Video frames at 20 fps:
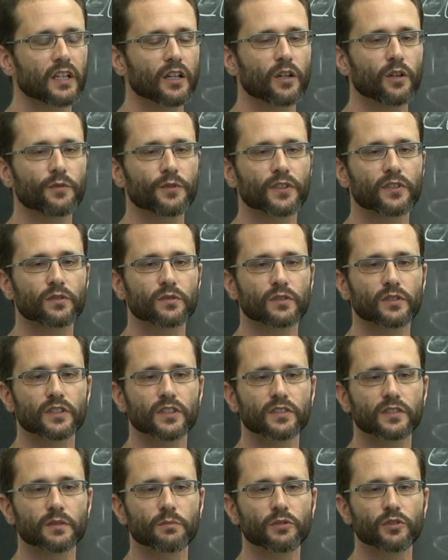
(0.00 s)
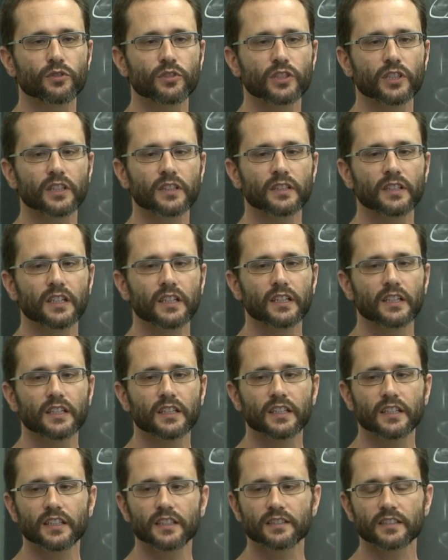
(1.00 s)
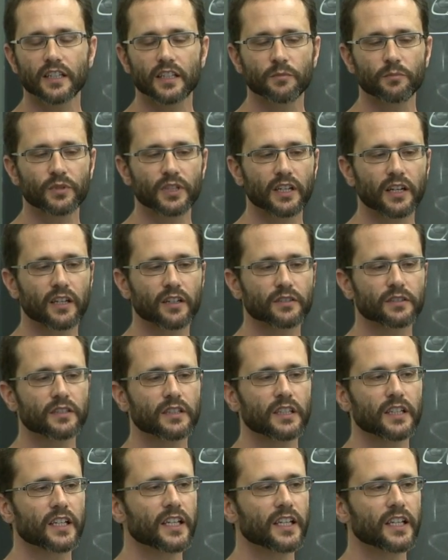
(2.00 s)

of a pseudo distribution is NP hard.